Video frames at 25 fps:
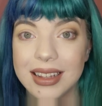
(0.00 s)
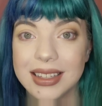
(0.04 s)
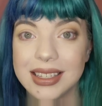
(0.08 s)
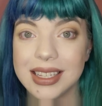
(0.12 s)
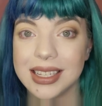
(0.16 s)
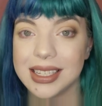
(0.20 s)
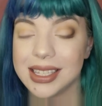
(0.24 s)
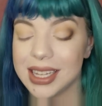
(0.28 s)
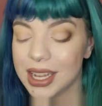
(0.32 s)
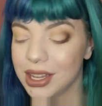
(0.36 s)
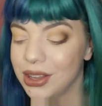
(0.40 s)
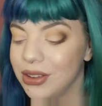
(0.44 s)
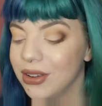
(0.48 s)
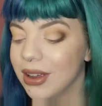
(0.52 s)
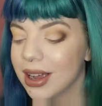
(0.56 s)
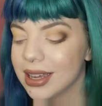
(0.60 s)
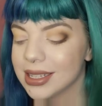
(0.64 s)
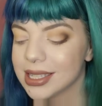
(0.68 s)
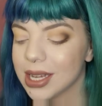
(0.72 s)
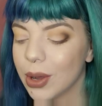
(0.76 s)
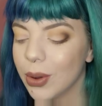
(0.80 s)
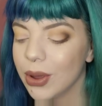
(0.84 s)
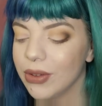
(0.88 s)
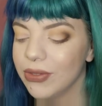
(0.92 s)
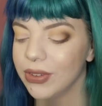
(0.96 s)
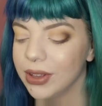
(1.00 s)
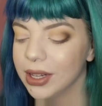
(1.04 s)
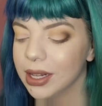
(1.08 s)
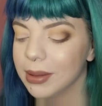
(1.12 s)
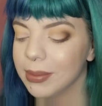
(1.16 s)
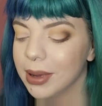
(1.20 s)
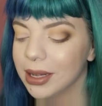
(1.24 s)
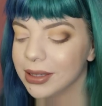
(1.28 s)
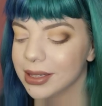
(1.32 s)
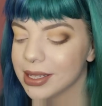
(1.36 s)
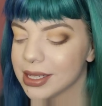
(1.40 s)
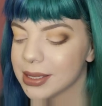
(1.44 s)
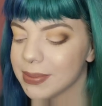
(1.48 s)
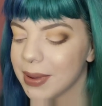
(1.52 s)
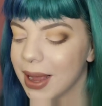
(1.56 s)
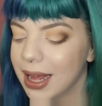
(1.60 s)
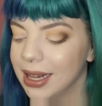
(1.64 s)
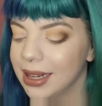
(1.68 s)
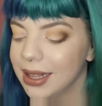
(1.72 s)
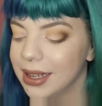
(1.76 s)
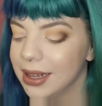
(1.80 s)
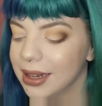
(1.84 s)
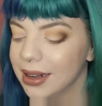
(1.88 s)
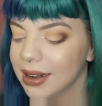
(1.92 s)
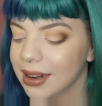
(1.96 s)
to tell you guys how I feel about this
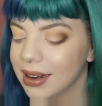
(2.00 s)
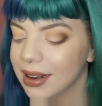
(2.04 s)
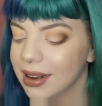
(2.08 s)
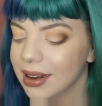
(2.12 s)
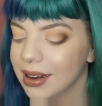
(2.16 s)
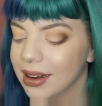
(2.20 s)
palette